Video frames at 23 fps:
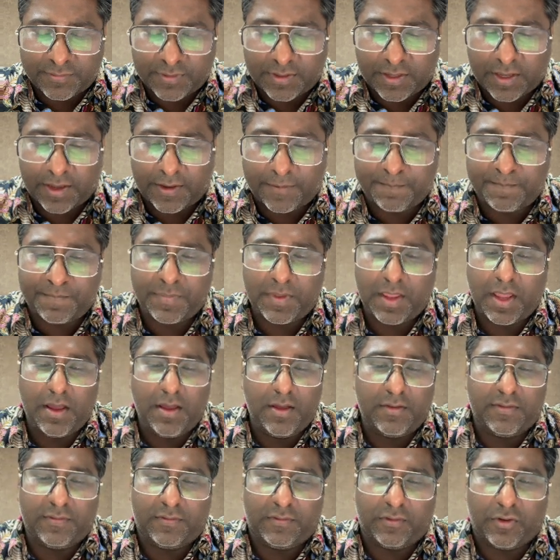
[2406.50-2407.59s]
Okay,
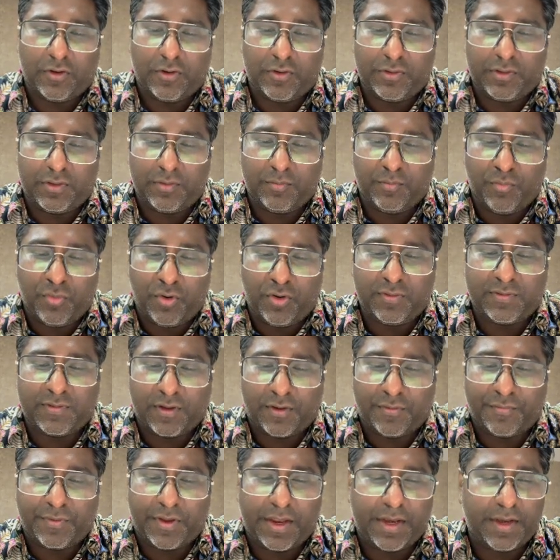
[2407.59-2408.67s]
so most
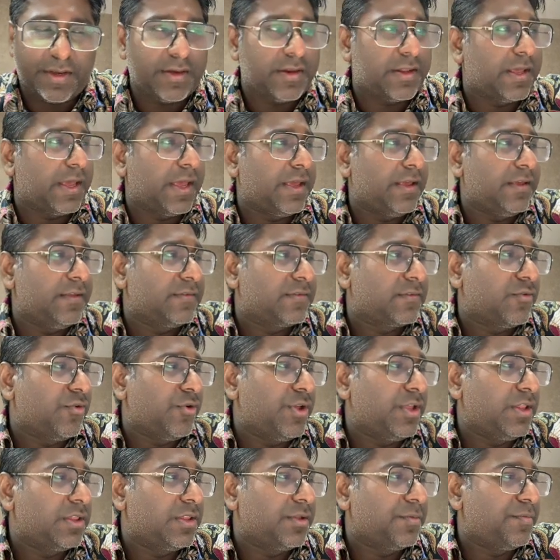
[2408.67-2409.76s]
of it, okay, is
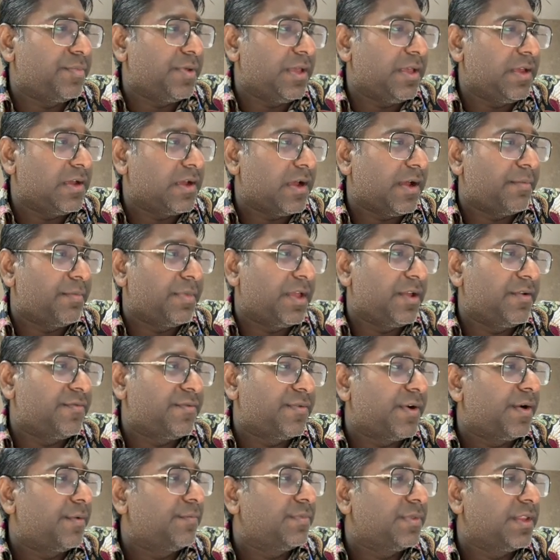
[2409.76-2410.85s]
going to be coming
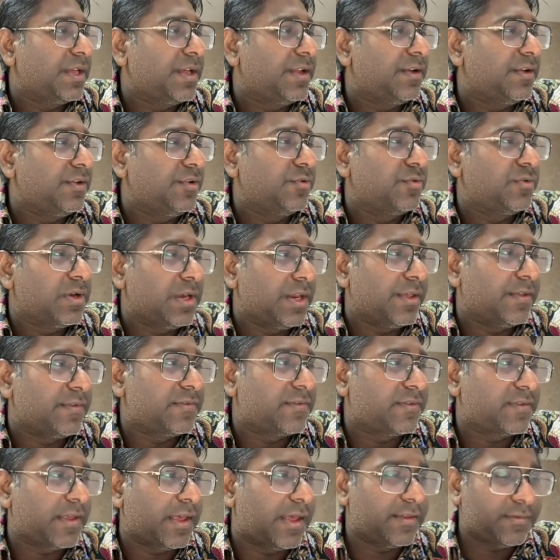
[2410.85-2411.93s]
from the
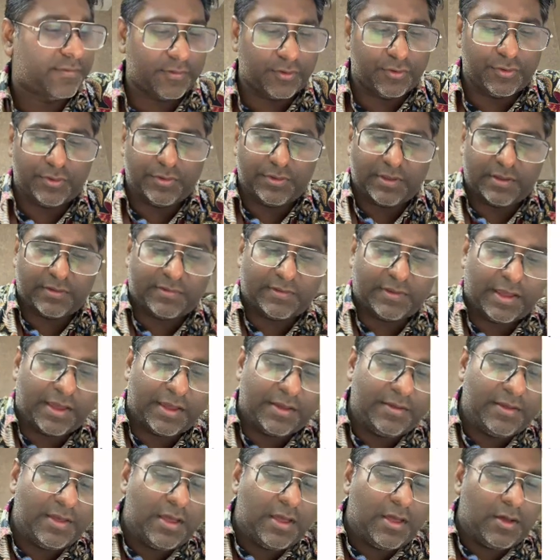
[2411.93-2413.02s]
nucleus. Okay, so you just
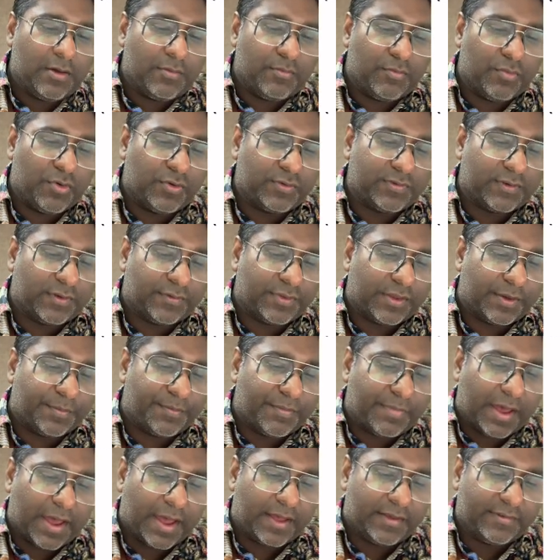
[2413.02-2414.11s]
say most of the
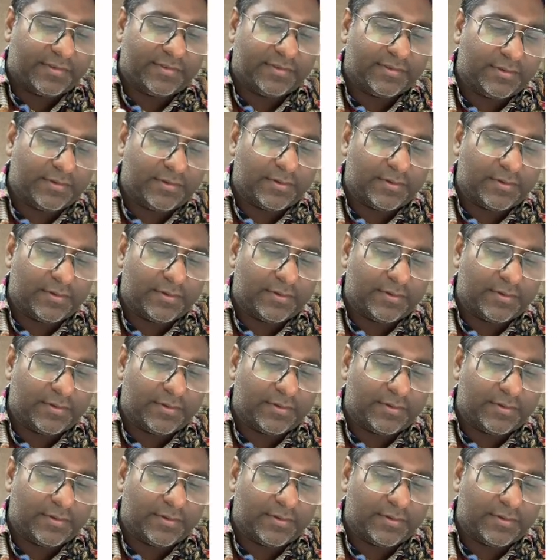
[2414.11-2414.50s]
mass